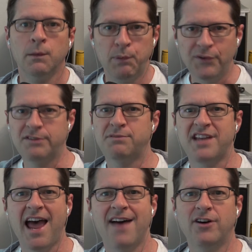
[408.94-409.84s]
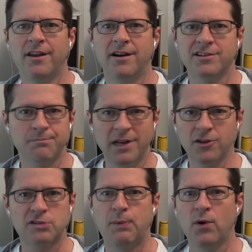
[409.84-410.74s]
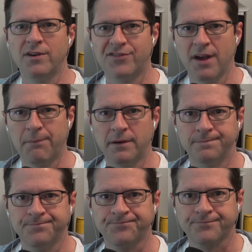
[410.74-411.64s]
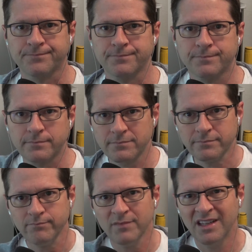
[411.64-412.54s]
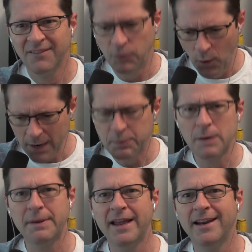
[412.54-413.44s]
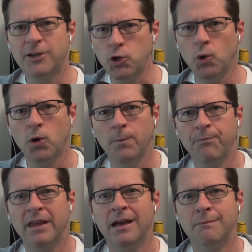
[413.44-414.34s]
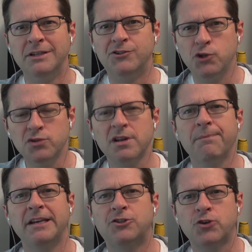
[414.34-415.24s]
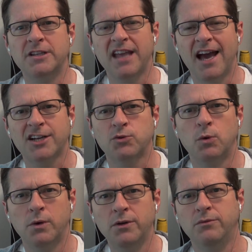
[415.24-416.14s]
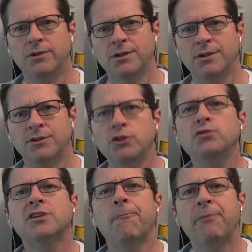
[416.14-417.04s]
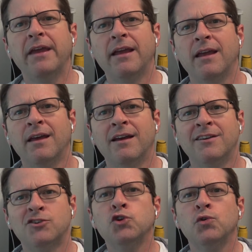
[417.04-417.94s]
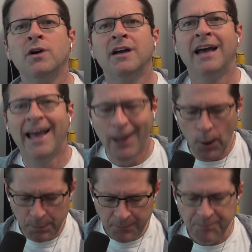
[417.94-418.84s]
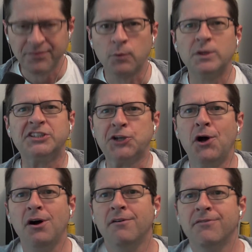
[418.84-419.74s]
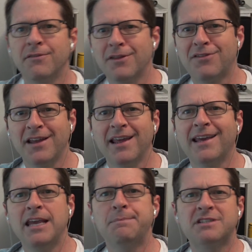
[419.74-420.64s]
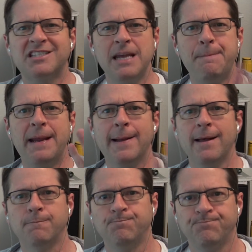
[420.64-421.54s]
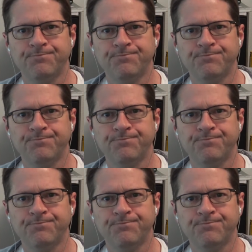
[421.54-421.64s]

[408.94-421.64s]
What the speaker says: Put some salve on there, some Neosporin, something. If you want to put a Band-Aid, cool, but do something to treat the actual wound. Do something to help resolve the thing that keeps seeping up.